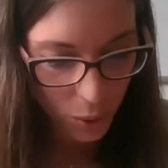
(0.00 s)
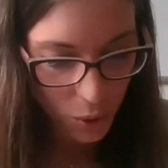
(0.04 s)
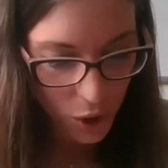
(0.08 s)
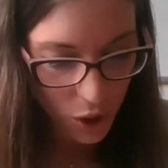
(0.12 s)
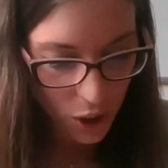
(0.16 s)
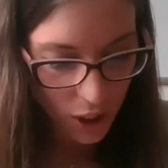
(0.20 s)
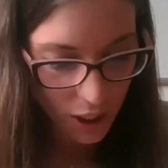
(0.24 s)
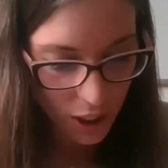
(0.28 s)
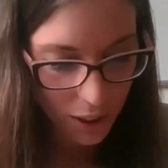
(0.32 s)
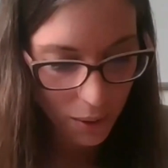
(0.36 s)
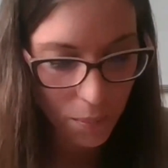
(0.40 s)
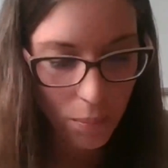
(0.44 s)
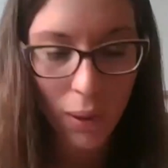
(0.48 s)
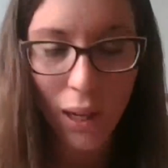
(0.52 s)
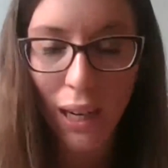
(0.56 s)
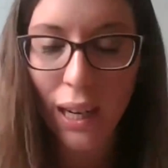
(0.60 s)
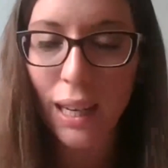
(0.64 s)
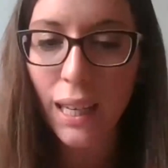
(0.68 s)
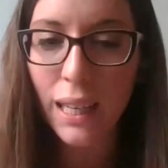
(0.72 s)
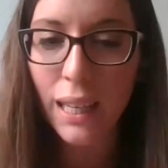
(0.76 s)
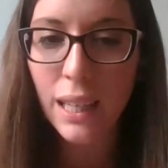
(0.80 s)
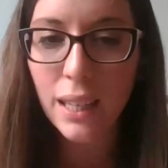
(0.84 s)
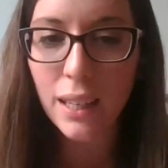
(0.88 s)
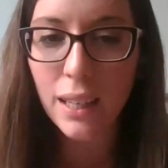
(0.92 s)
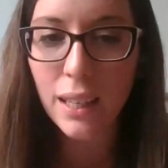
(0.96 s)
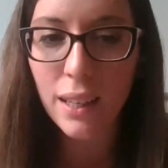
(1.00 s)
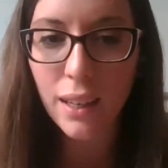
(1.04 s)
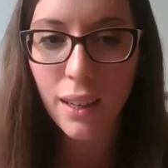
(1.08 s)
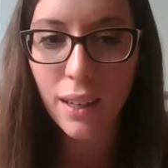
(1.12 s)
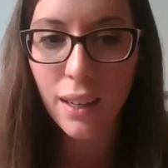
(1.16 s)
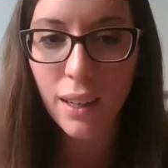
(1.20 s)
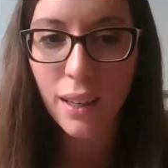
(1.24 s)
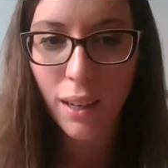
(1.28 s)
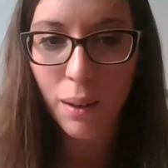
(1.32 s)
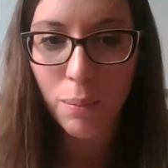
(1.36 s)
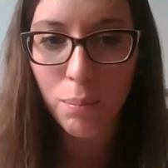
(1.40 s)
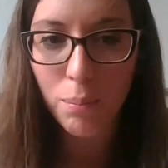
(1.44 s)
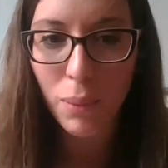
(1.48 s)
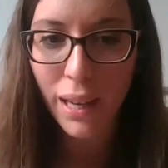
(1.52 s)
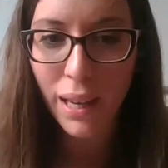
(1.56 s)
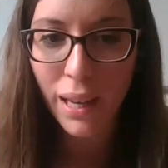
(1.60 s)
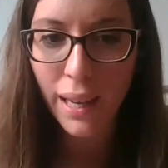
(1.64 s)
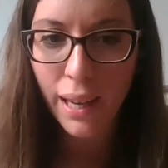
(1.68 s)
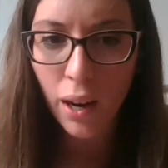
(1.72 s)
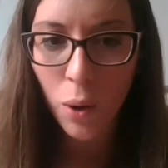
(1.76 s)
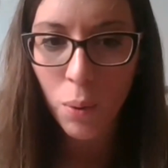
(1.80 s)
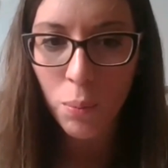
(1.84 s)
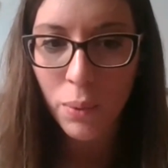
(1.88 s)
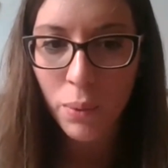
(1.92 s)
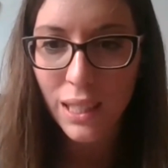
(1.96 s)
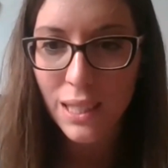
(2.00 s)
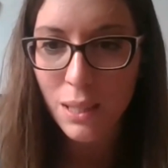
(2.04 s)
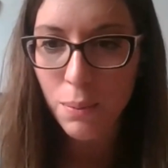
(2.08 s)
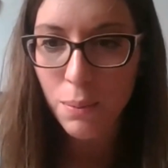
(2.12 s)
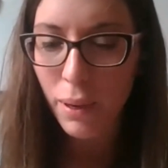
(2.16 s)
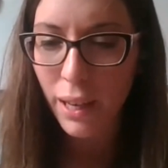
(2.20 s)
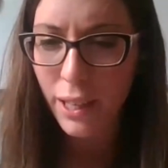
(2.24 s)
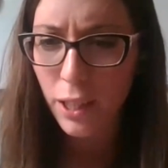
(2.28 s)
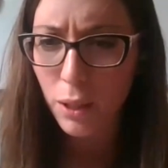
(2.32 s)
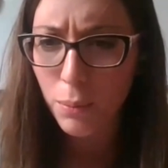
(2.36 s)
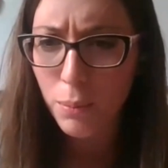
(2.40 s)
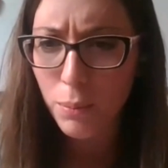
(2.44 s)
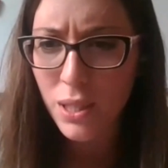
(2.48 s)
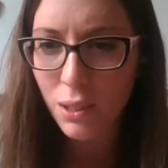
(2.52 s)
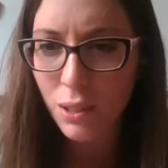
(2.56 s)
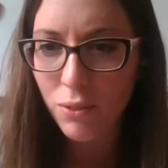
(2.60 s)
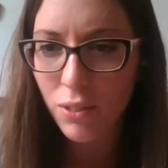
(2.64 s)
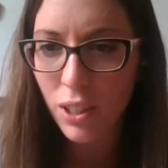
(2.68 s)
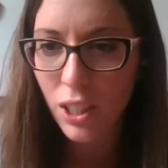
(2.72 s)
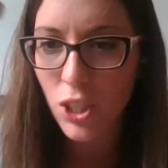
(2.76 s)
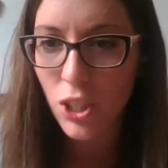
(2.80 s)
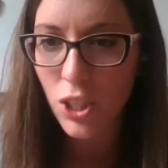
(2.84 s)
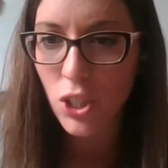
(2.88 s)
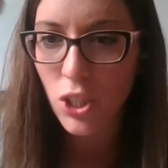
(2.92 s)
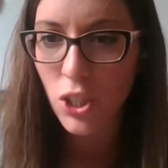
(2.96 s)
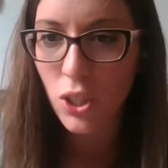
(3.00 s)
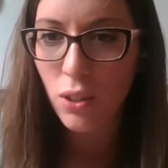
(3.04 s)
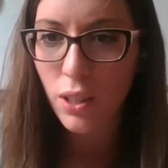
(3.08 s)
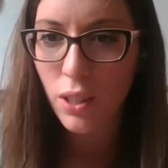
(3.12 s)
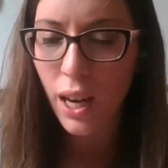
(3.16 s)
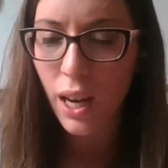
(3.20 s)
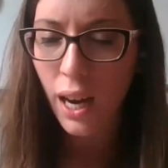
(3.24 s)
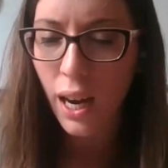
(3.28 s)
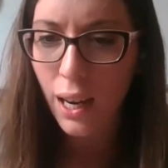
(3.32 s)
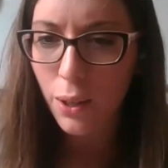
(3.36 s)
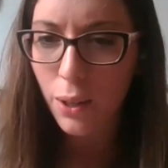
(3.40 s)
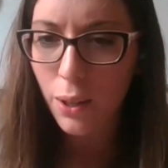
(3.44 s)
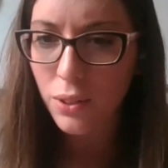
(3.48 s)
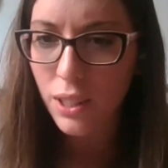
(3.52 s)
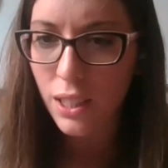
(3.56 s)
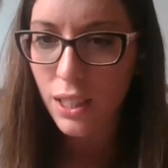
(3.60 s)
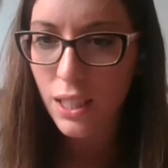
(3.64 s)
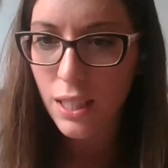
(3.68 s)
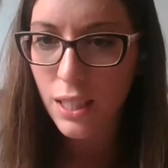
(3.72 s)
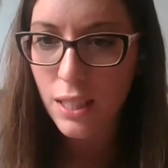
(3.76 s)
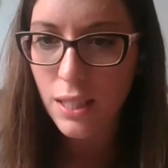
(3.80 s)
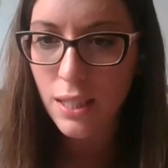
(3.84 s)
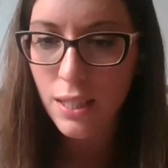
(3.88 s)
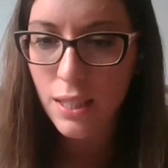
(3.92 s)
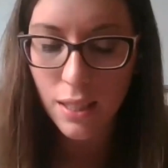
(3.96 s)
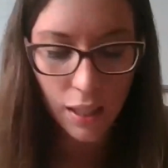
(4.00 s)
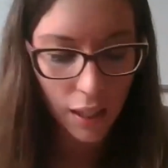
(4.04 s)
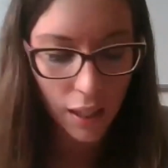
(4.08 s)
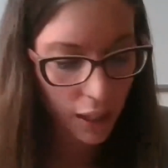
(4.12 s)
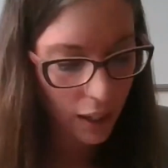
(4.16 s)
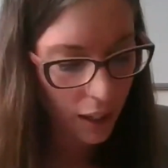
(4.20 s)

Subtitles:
share my comments, my observation on how this